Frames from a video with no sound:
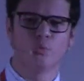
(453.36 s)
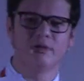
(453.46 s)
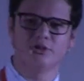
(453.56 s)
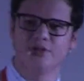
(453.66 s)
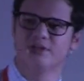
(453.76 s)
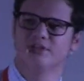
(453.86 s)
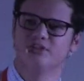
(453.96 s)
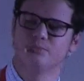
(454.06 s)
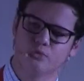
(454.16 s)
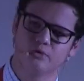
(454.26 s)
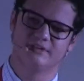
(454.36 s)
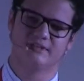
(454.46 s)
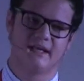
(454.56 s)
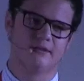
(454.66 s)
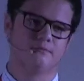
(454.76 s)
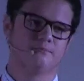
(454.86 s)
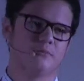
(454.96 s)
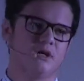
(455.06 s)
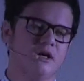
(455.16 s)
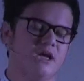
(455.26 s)
When looking at a smaller scale,
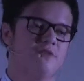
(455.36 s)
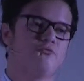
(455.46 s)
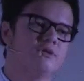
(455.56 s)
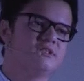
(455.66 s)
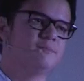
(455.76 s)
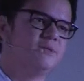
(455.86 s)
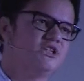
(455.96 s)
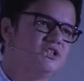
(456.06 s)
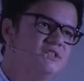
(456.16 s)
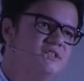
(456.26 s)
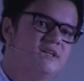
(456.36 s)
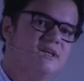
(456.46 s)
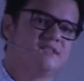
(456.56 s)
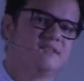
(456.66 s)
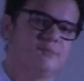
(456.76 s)
if one species is